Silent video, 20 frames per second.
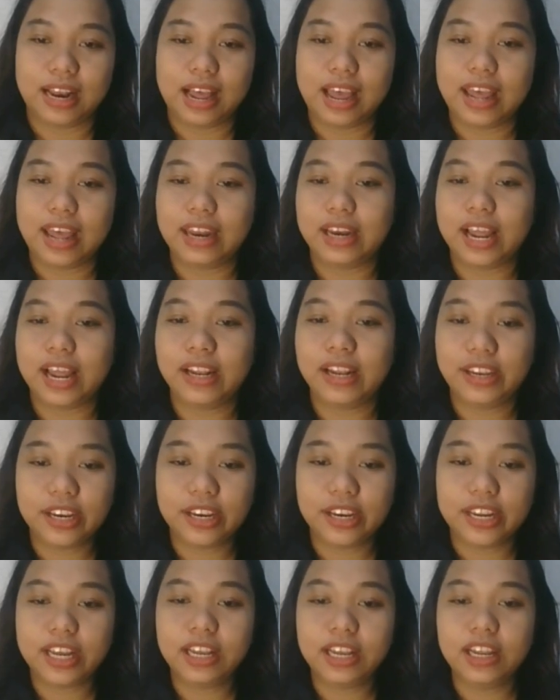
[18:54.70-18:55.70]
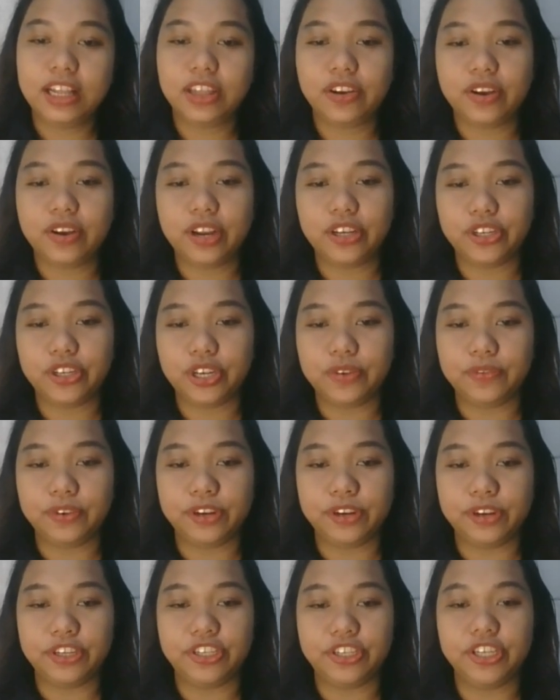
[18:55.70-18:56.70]
And letter D, literature
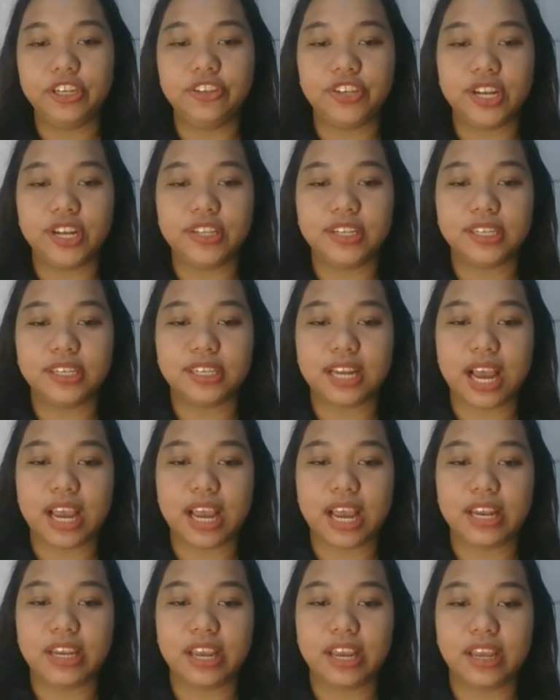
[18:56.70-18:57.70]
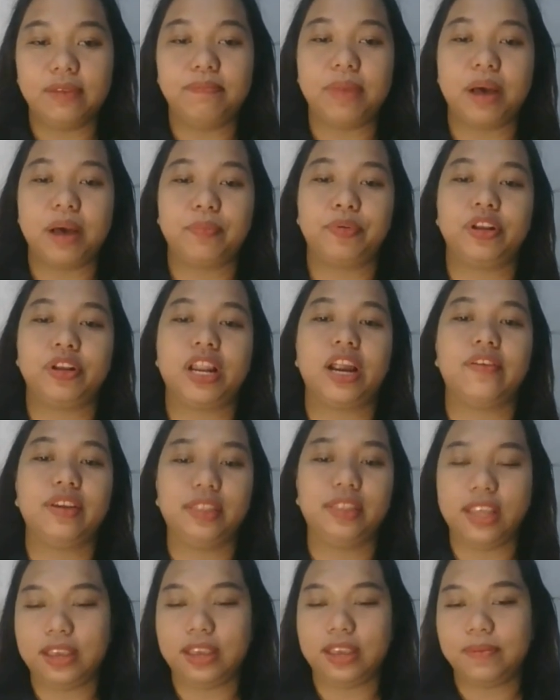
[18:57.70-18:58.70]
for children declined in
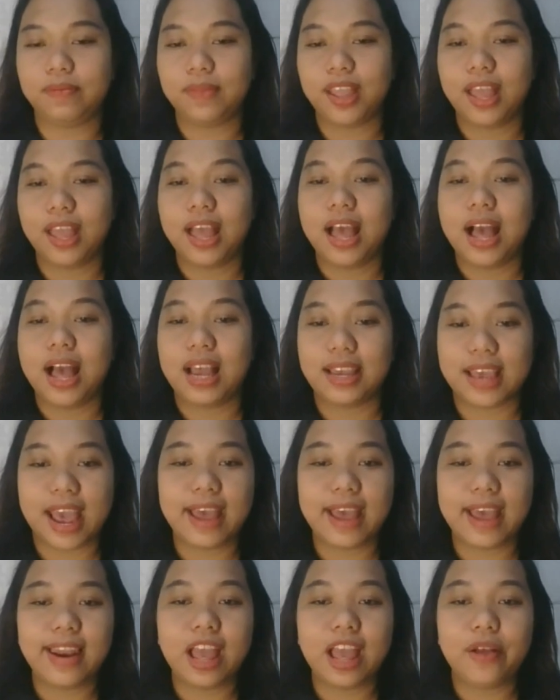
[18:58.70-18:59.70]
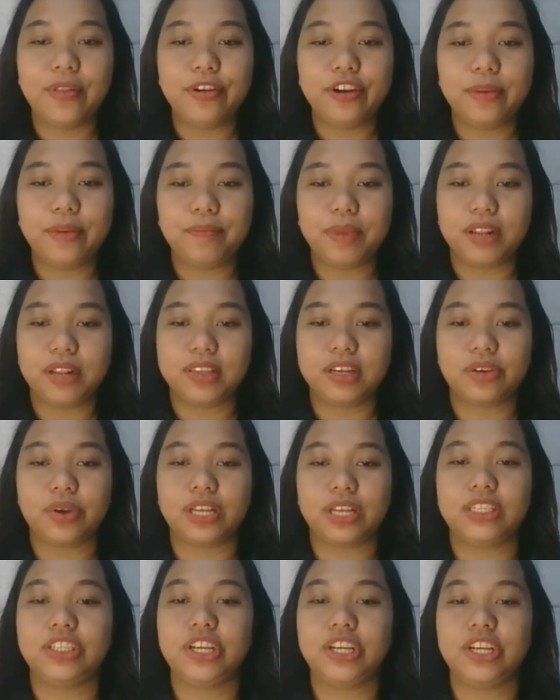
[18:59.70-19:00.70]
popularity. Again, I will repeat the
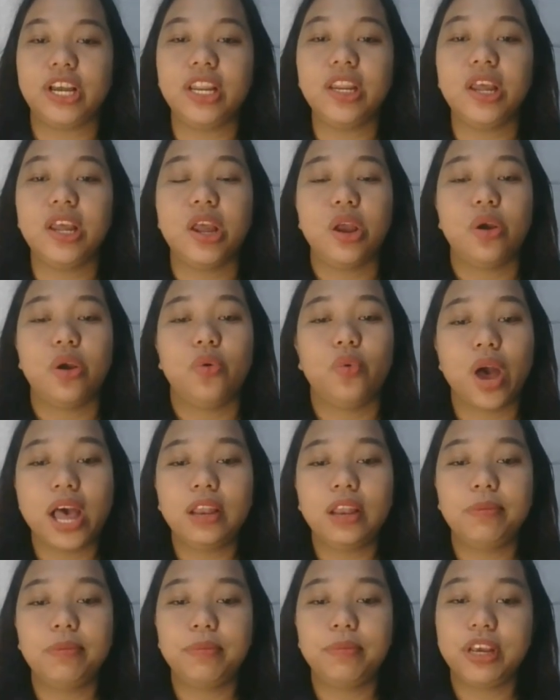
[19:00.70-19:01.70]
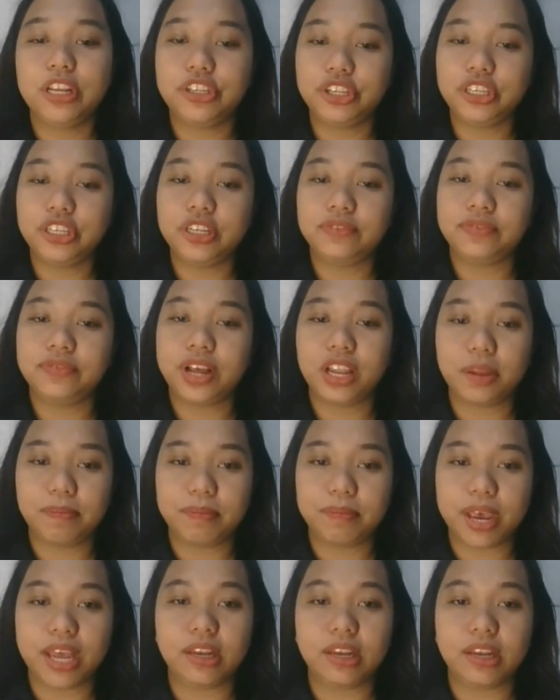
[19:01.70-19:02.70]
question. What major
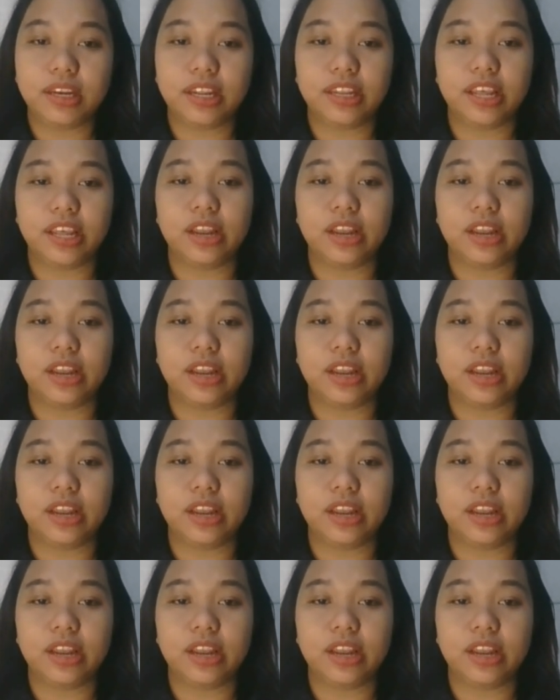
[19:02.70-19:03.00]
development in the